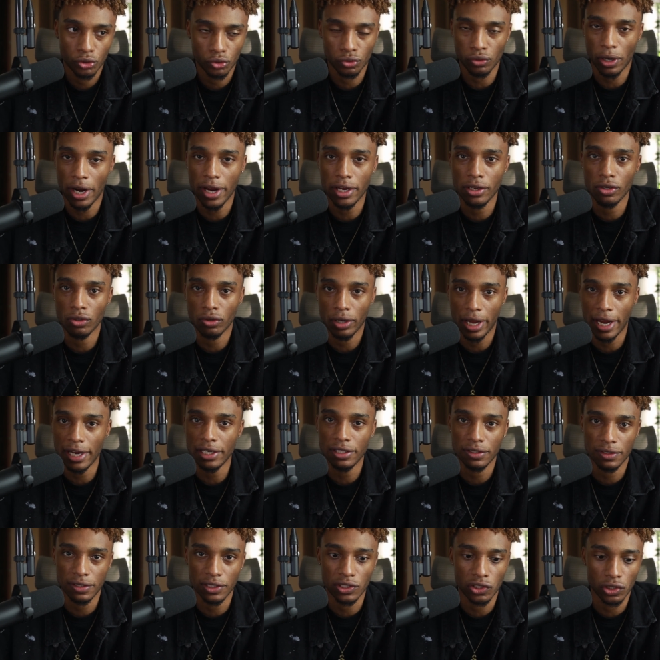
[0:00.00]
try your
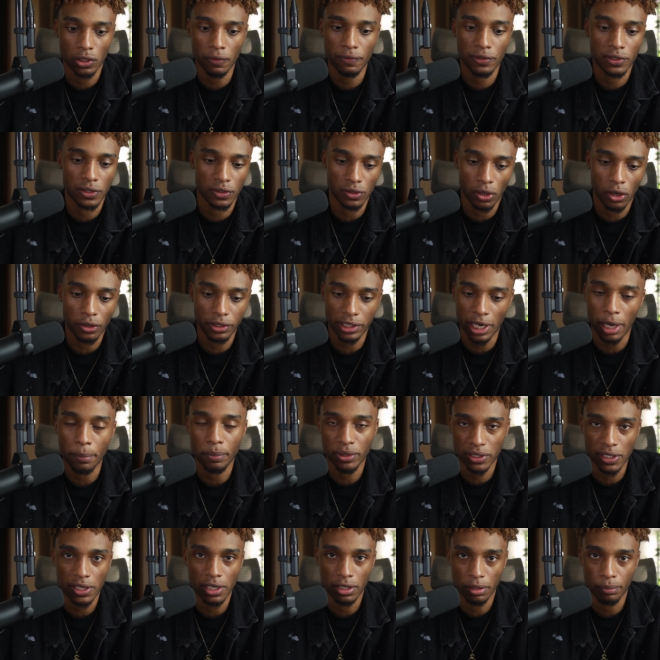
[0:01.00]
agency services on that
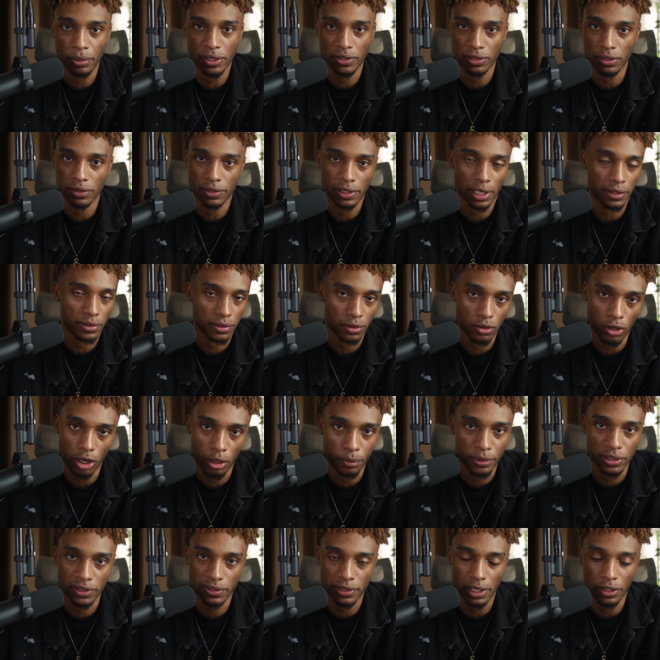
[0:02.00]
particular business business. That's
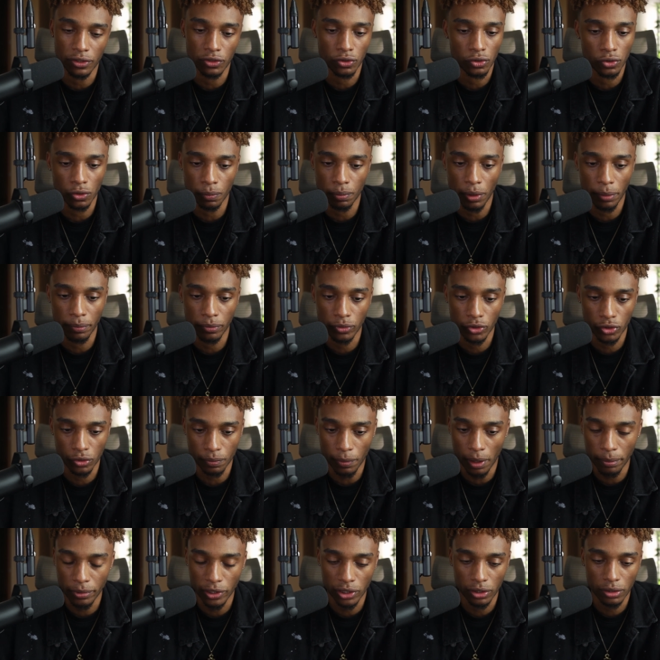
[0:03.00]
common sense. You should, you should
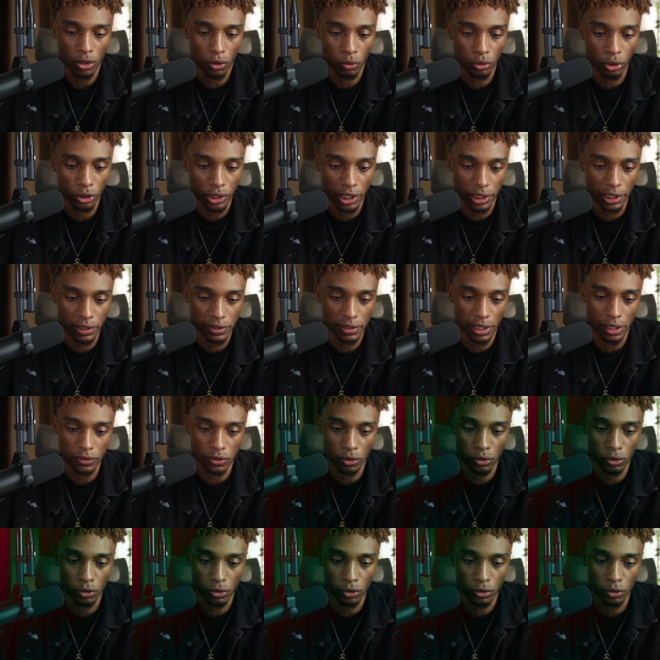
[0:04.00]
probably go looking into that.